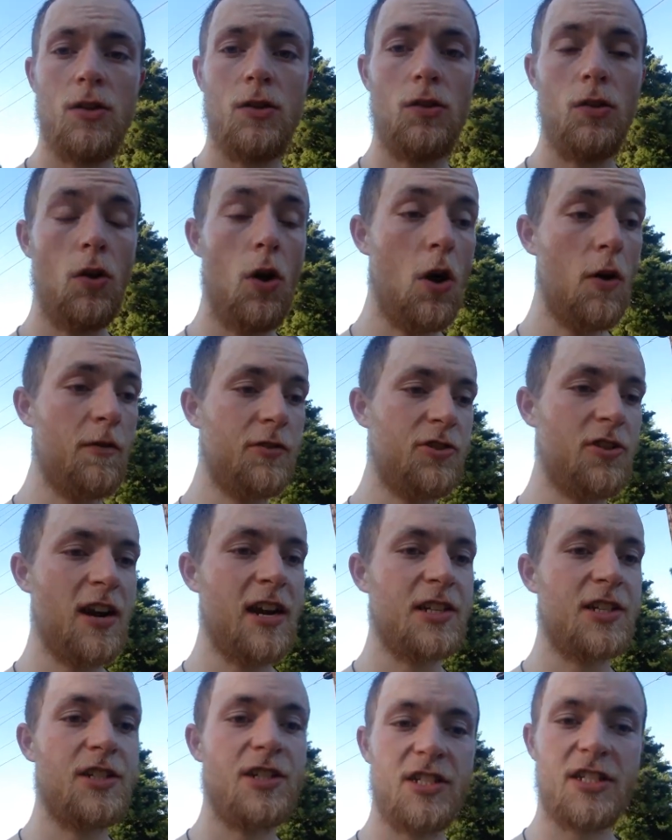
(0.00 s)
law of
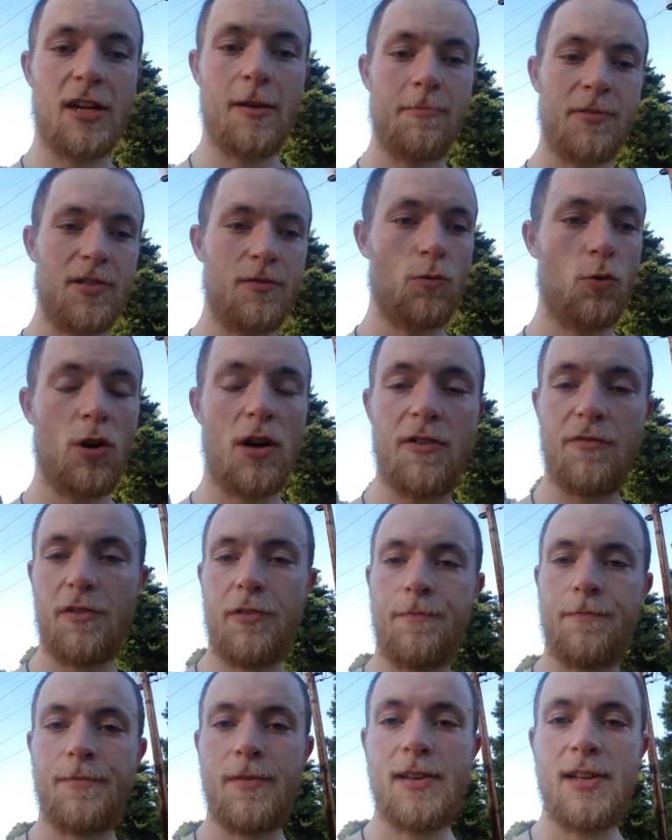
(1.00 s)
attraction, assumption,
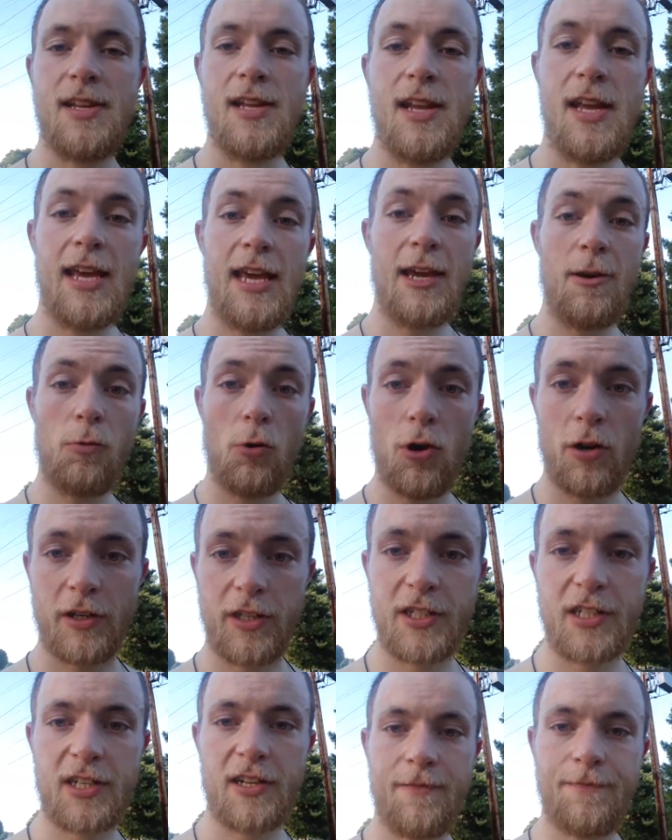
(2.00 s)
whatever, it
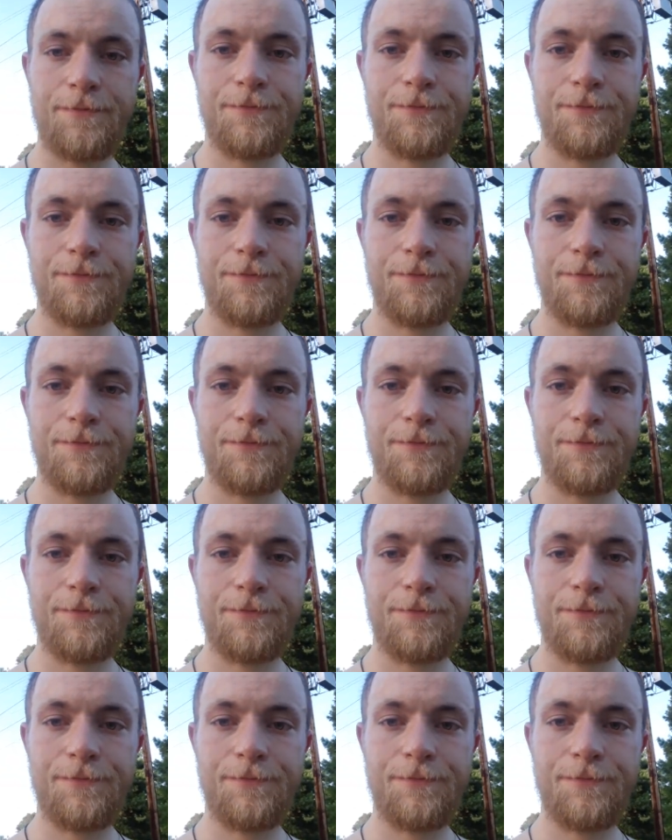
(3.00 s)
works.